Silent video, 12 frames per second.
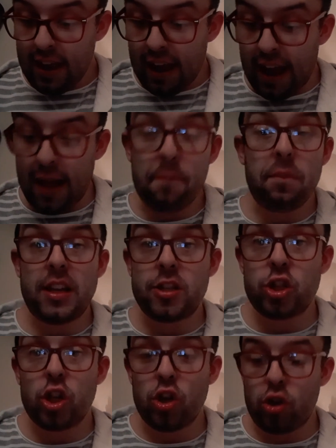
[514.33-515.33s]
and
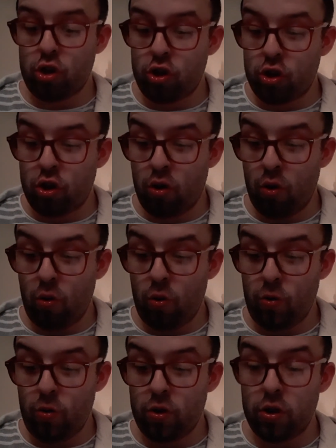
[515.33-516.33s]
meets
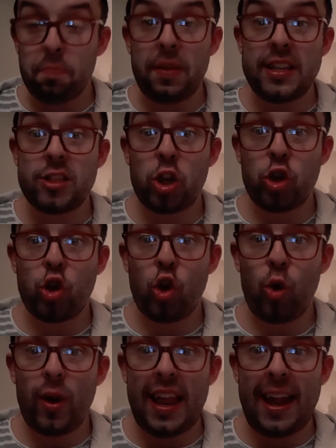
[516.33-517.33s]
cool
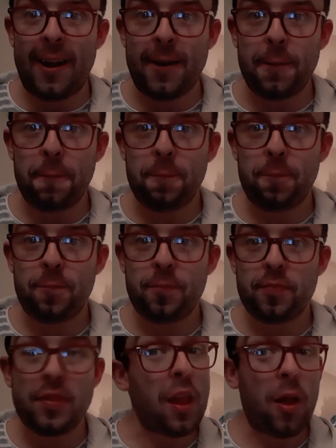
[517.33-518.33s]
air.
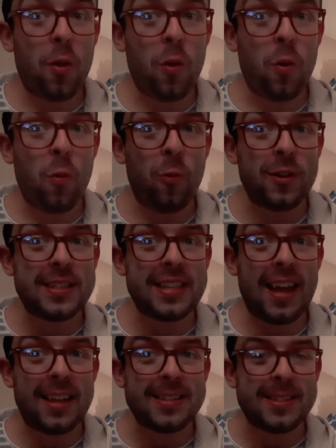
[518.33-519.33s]
What's
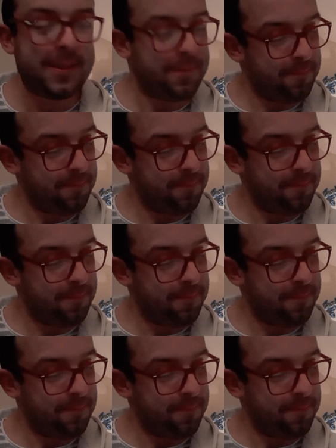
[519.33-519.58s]
that?